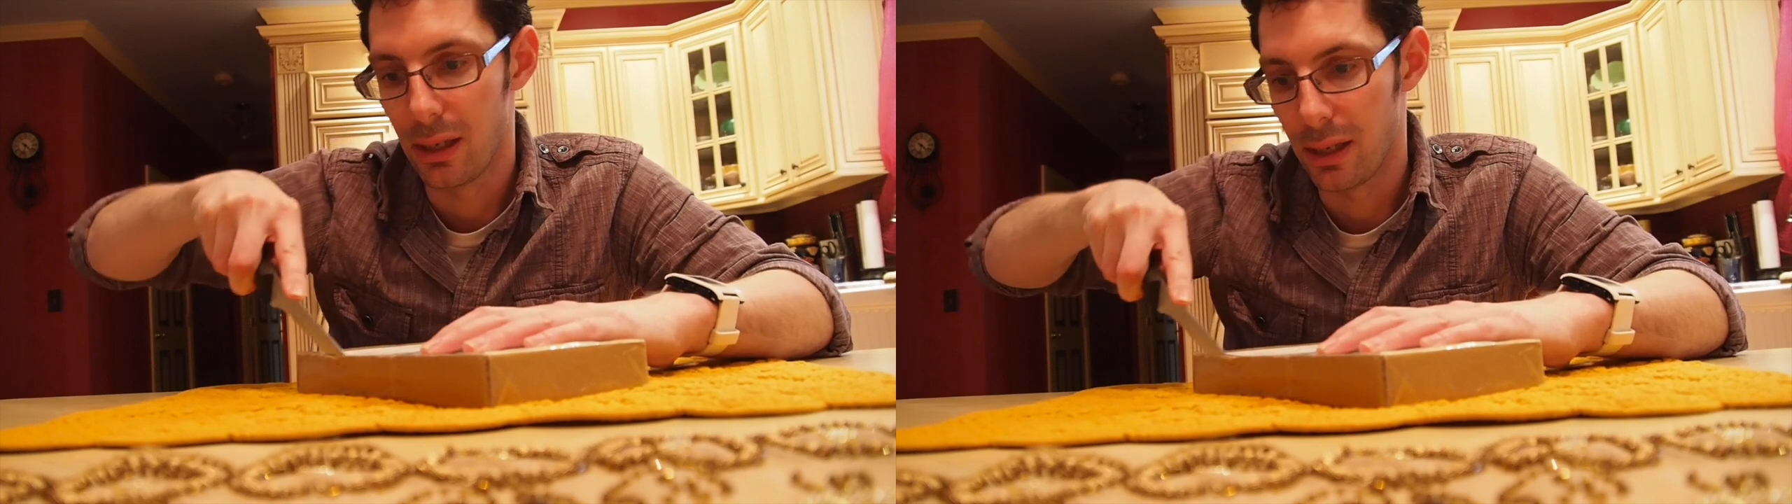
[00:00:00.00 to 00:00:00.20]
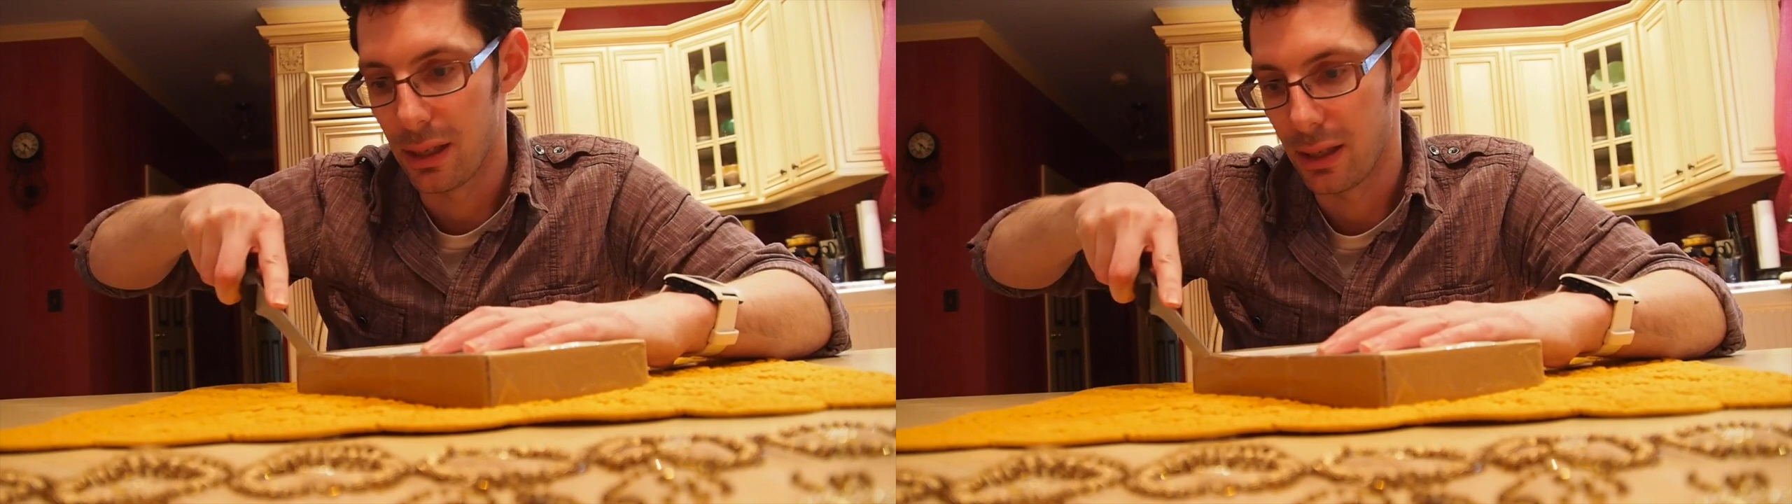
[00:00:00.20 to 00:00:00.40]

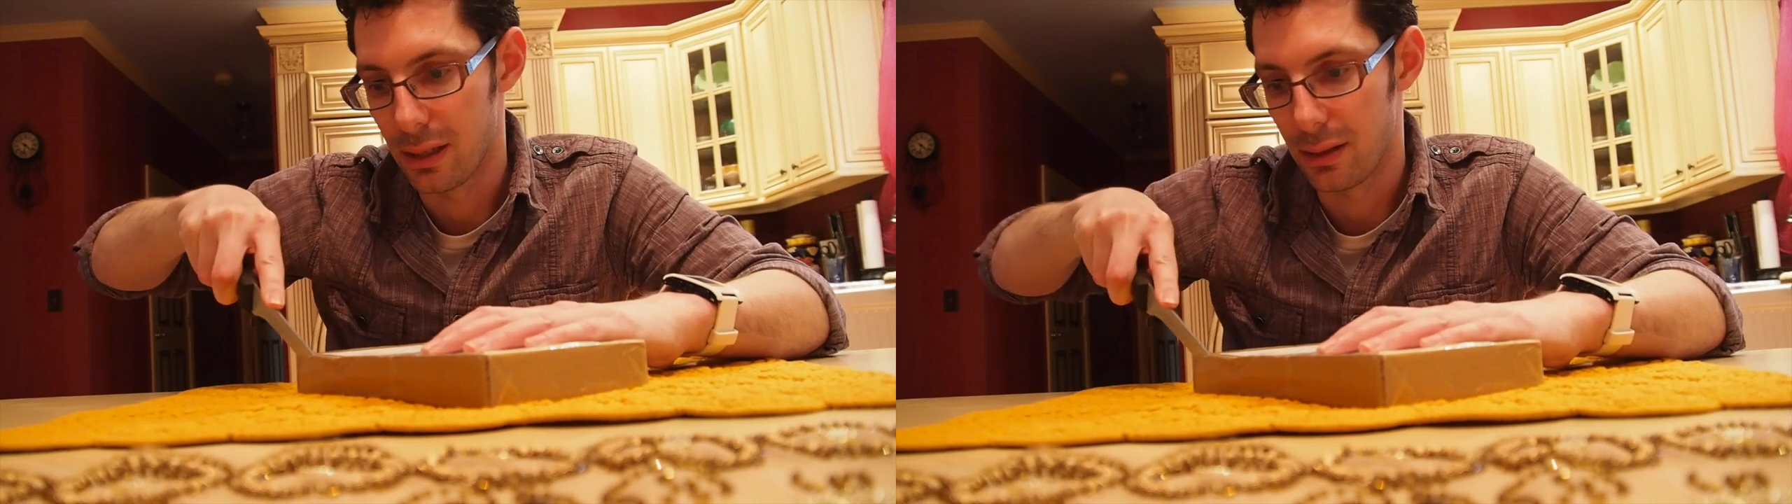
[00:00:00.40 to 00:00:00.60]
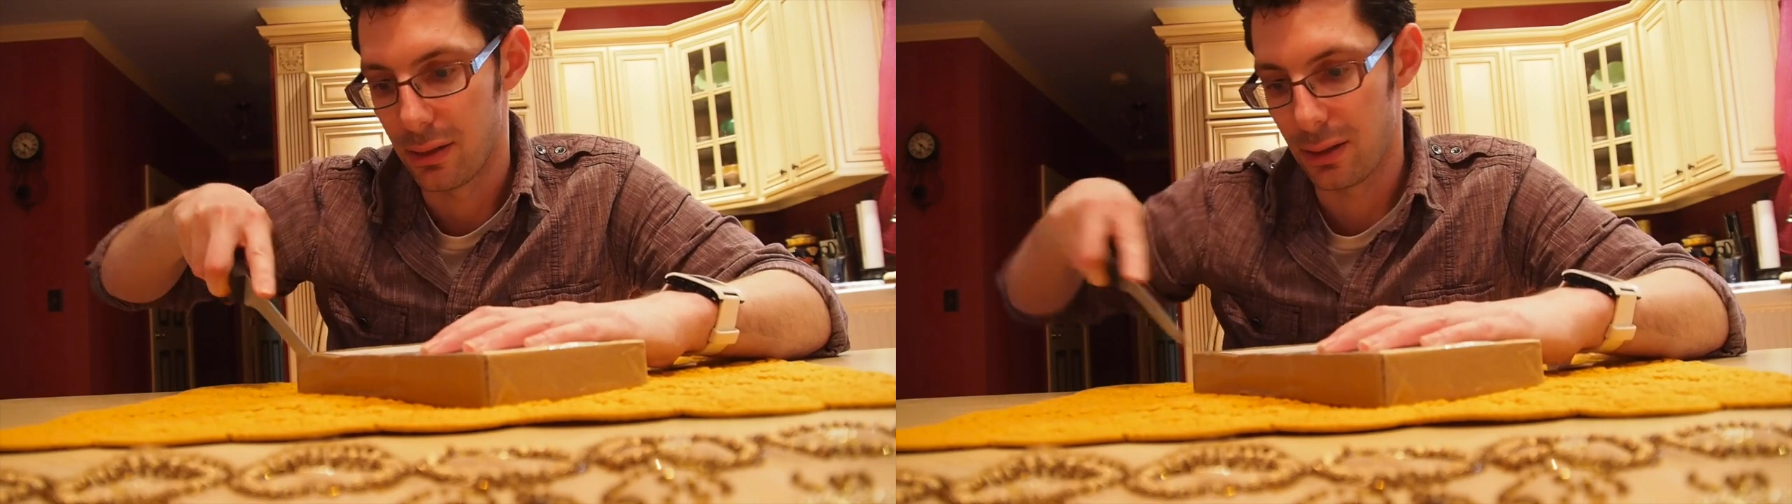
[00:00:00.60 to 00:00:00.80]

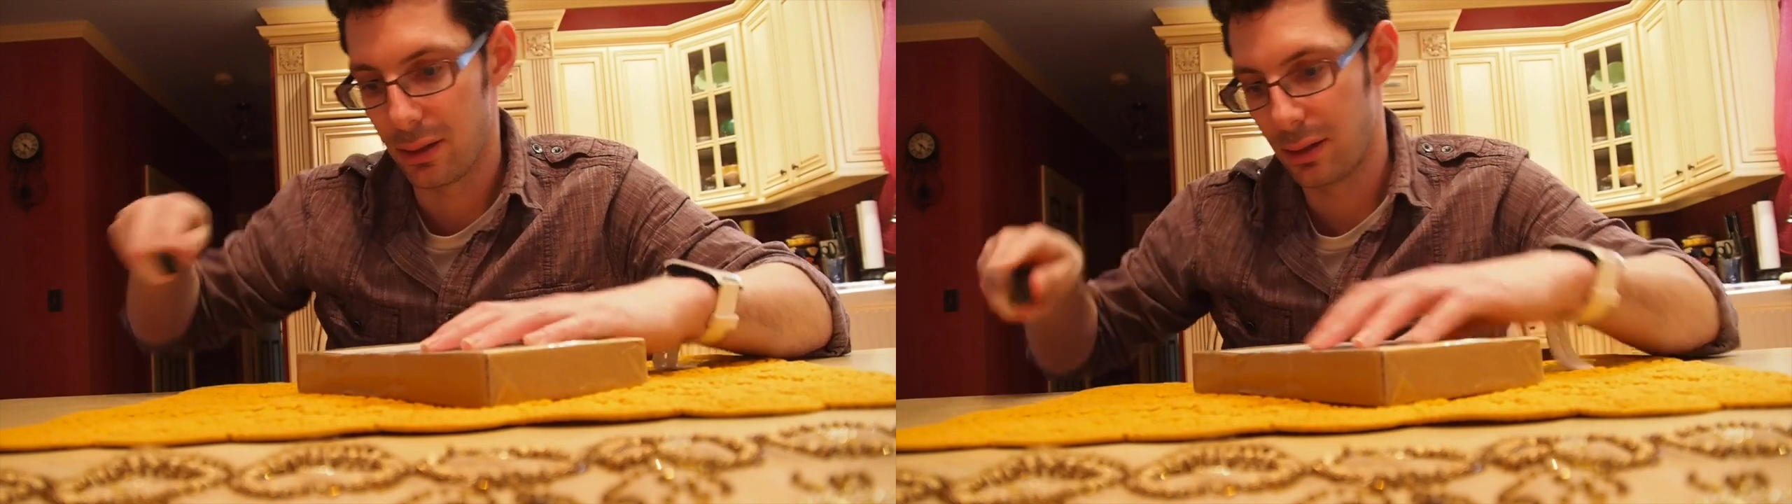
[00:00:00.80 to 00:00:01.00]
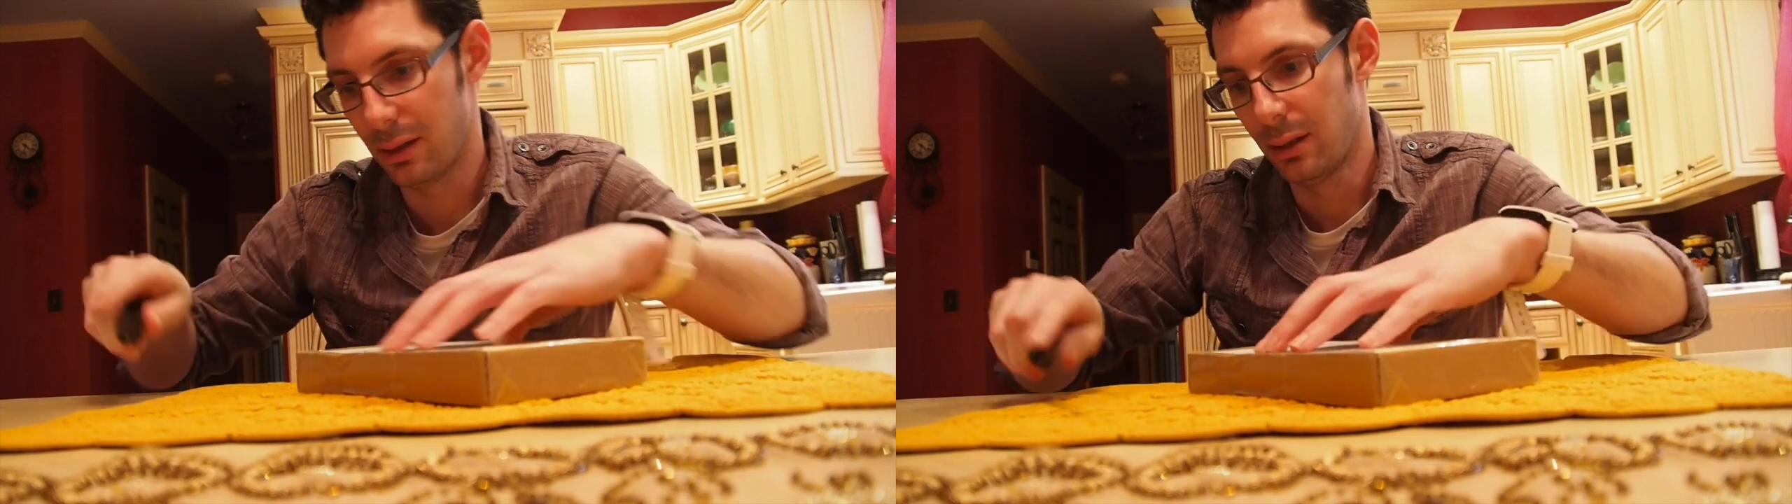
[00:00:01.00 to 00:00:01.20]
And,
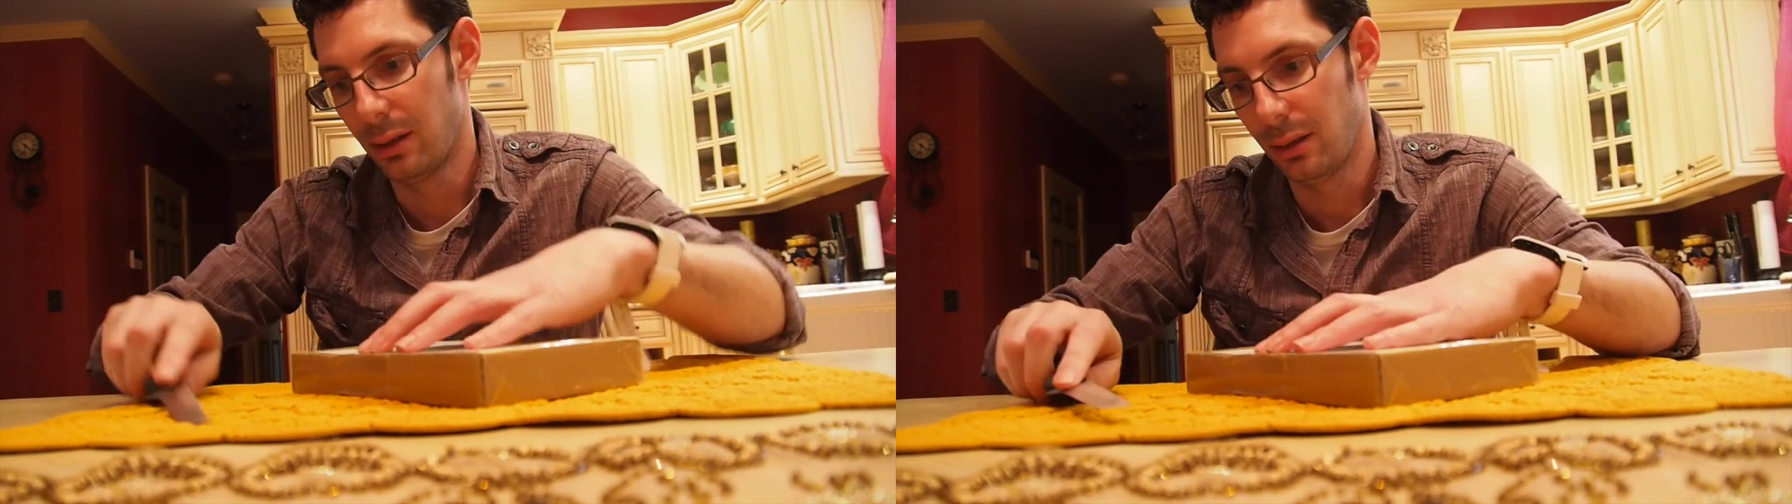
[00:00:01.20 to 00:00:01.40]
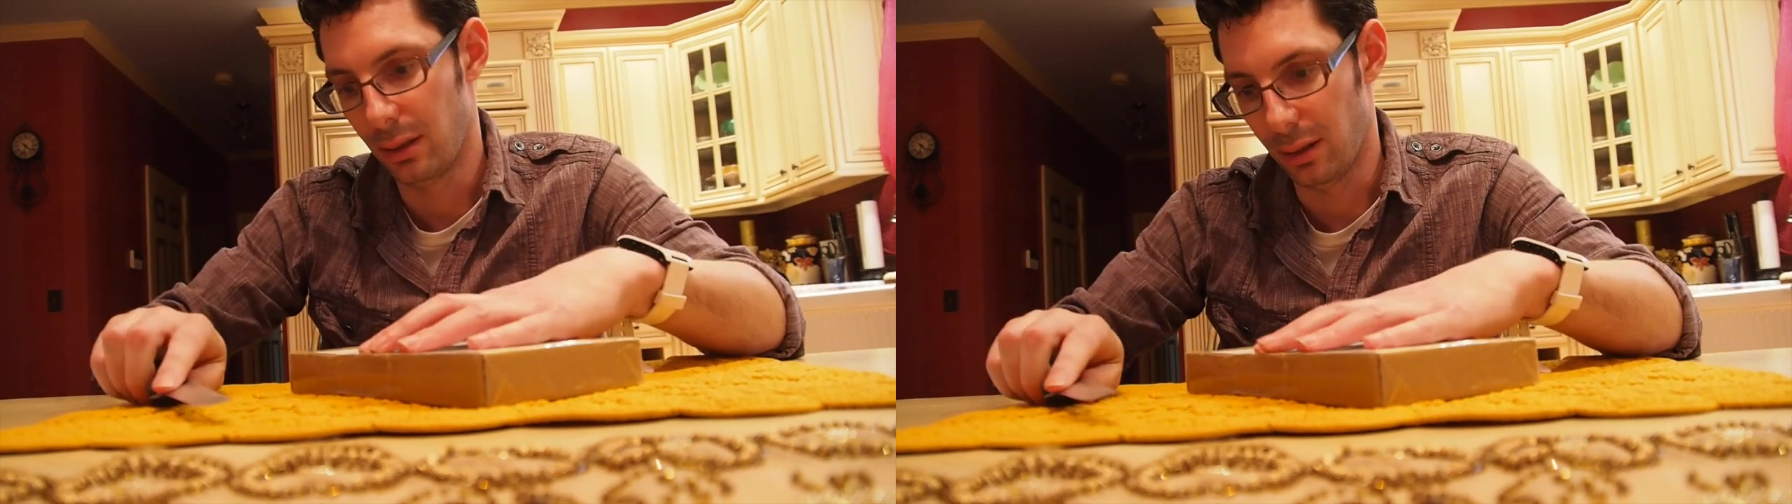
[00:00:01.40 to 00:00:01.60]

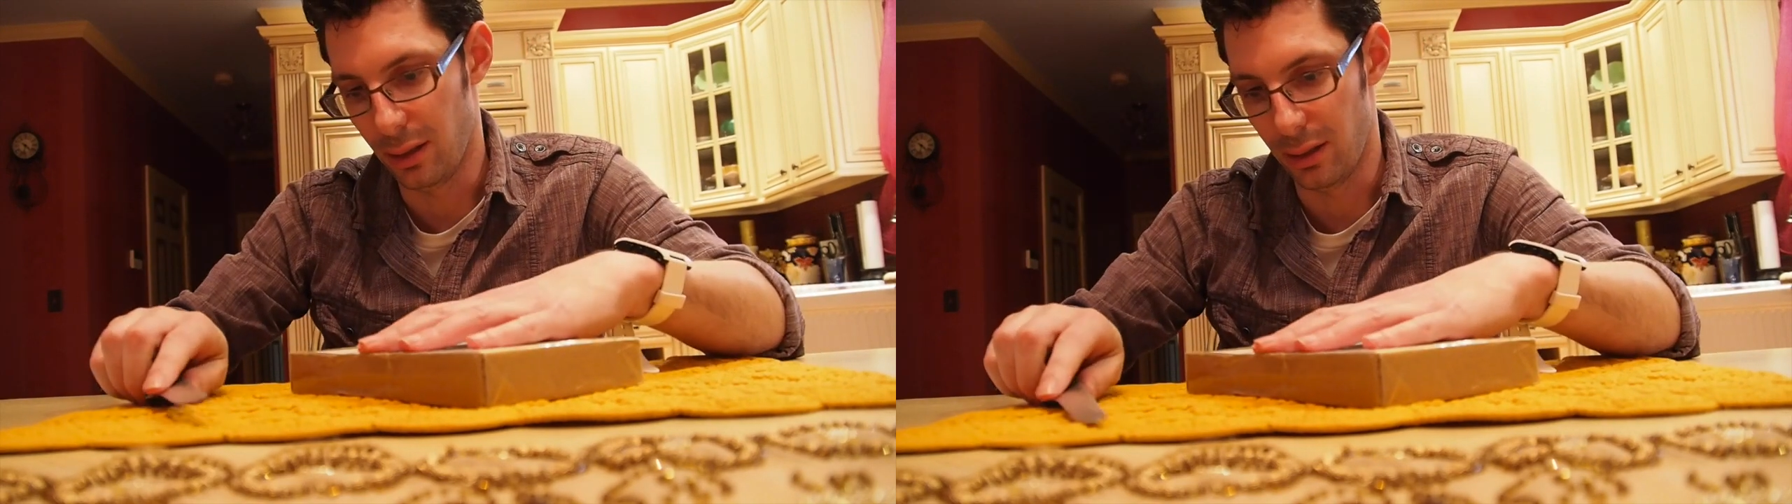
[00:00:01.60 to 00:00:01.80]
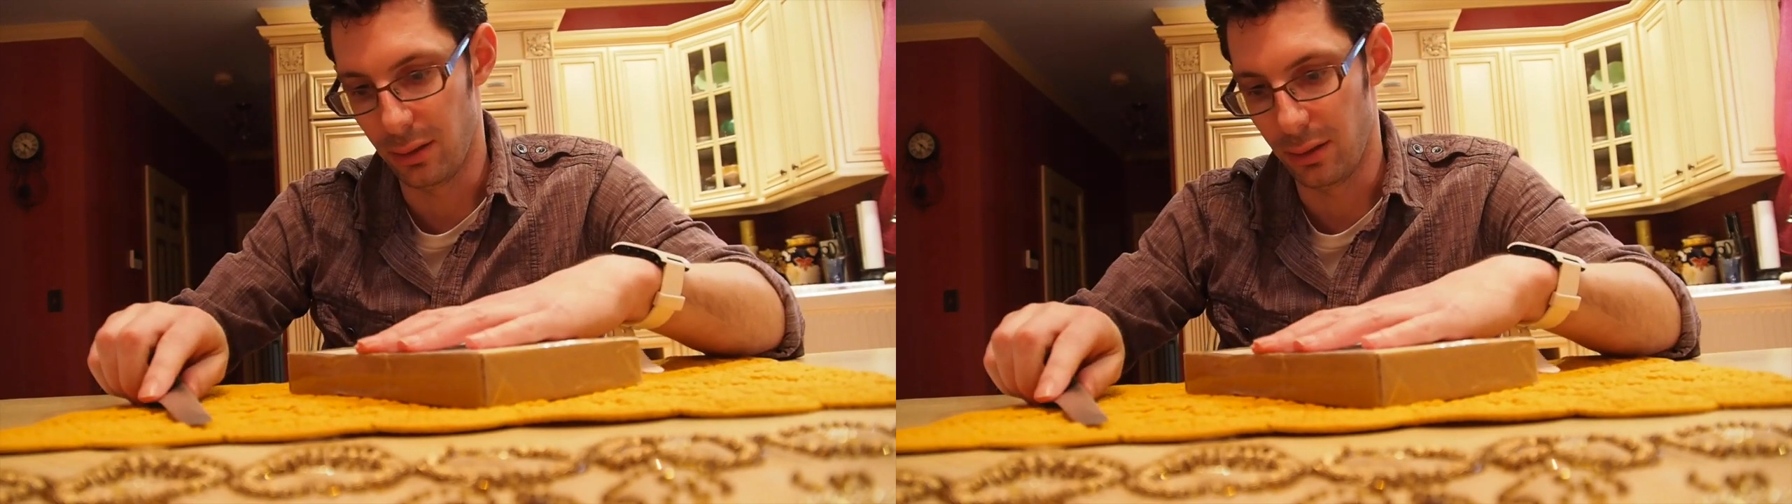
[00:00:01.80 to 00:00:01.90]
uh,